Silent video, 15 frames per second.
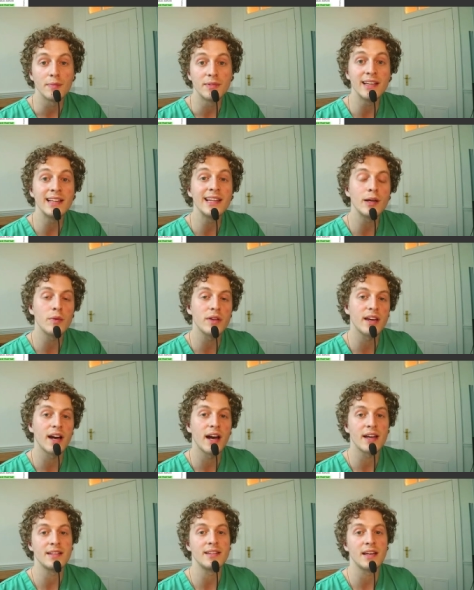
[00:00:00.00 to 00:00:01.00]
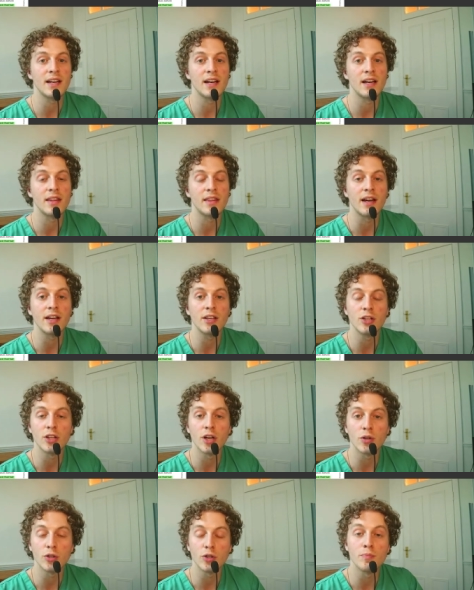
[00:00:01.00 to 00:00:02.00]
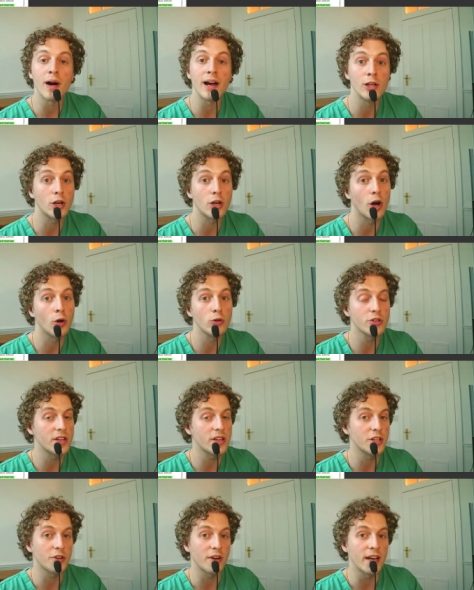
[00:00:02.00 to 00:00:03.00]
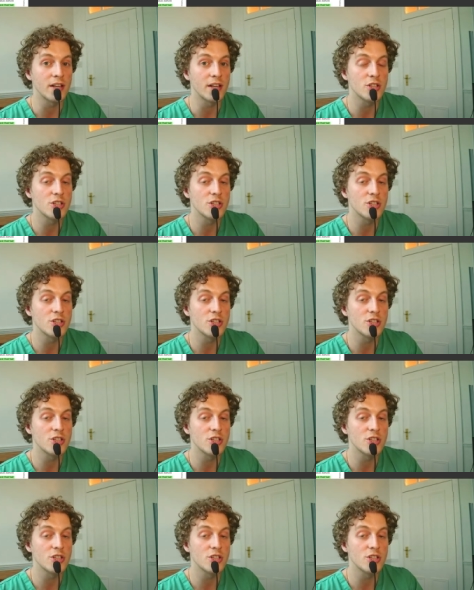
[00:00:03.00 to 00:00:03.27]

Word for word: dealing with the idea that you know you might look older than your age.